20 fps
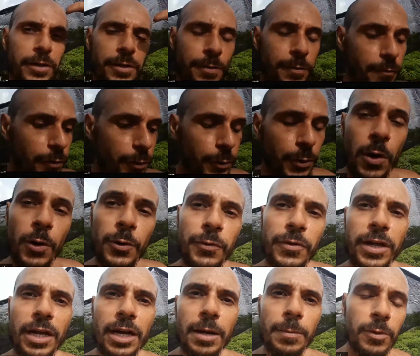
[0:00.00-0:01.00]
the whole
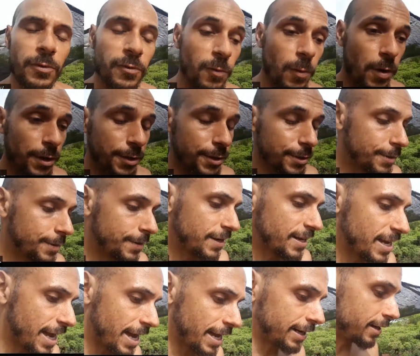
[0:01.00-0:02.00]
thing up with water
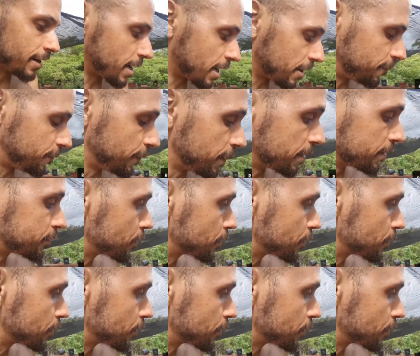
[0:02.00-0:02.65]
and feed it to